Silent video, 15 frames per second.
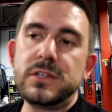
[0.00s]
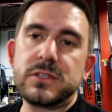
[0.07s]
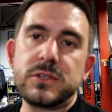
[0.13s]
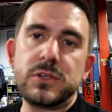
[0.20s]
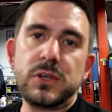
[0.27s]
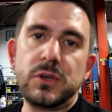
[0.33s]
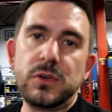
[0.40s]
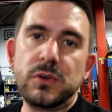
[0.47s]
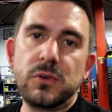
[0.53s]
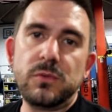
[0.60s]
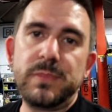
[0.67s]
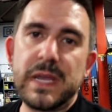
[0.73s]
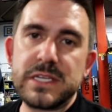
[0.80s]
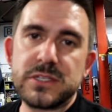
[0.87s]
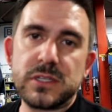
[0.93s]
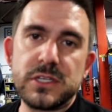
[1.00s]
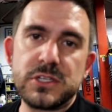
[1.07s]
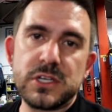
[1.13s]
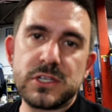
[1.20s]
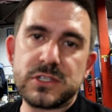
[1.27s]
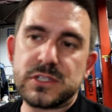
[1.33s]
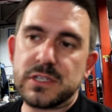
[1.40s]
to basically
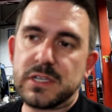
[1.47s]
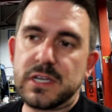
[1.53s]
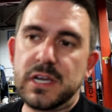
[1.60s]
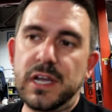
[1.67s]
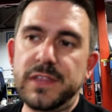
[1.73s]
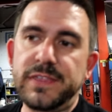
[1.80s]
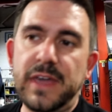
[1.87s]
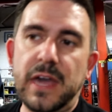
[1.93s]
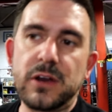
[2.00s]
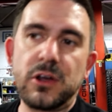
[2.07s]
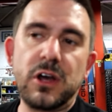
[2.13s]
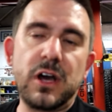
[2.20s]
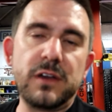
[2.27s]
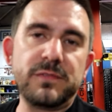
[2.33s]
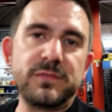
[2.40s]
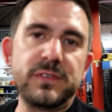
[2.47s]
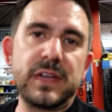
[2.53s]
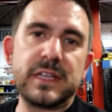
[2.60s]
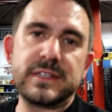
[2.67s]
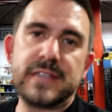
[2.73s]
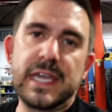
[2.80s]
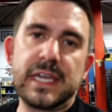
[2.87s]
just cut that off
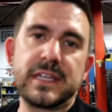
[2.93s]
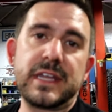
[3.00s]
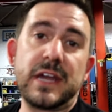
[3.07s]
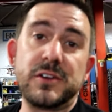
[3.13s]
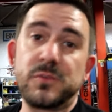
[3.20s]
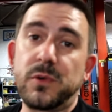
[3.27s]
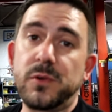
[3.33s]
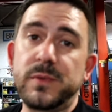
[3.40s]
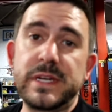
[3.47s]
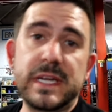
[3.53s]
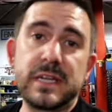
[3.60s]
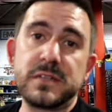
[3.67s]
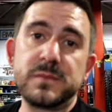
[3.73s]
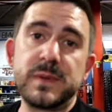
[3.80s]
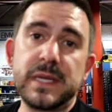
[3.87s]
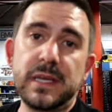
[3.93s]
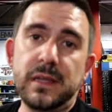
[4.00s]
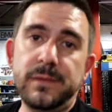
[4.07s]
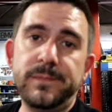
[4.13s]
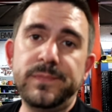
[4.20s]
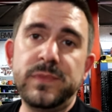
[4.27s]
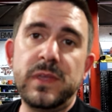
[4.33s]
and take it down to where we need it to
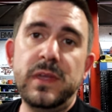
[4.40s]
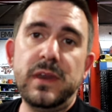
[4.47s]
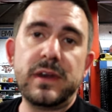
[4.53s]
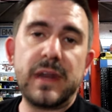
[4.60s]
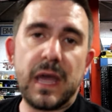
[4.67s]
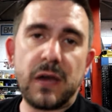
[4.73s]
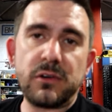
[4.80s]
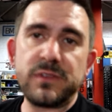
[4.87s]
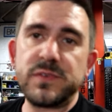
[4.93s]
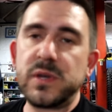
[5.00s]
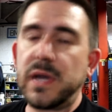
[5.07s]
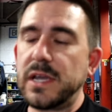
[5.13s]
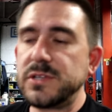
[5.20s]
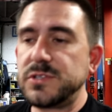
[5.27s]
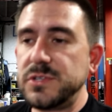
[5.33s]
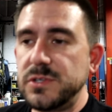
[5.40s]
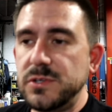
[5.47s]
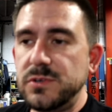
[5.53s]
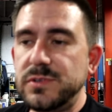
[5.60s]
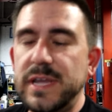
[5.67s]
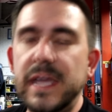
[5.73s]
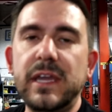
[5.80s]
be. Now, if you guys
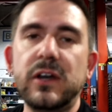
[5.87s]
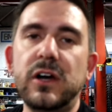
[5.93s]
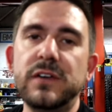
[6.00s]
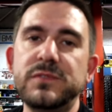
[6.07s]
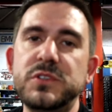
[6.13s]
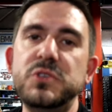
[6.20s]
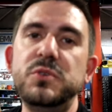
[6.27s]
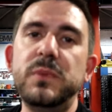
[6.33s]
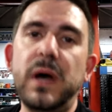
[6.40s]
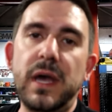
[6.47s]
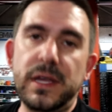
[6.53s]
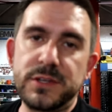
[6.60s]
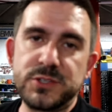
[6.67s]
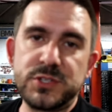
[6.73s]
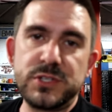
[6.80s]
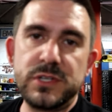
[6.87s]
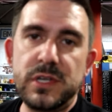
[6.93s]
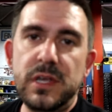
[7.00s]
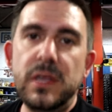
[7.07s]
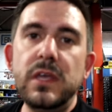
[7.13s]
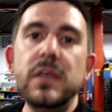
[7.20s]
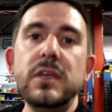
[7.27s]
do take off too much,
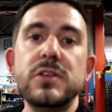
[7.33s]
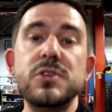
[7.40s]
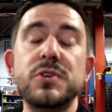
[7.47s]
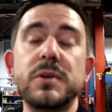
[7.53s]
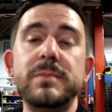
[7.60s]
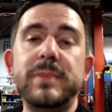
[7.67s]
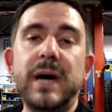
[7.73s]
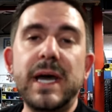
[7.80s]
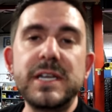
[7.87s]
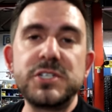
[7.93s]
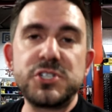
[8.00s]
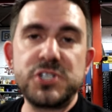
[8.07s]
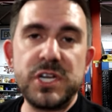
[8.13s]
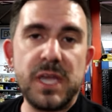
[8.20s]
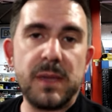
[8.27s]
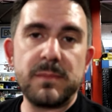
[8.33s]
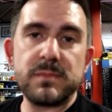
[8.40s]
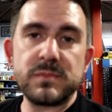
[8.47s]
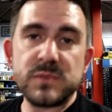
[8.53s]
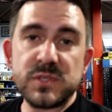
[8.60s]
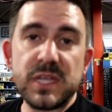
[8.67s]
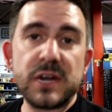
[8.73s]
you can buy
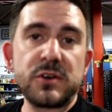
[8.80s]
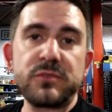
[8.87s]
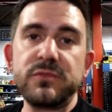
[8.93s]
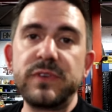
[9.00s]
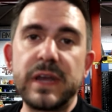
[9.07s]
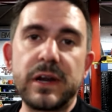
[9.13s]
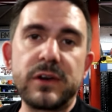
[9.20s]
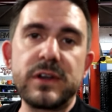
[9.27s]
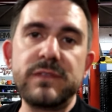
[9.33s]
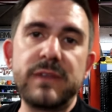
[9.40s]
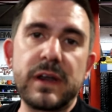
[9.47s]
shims that are very,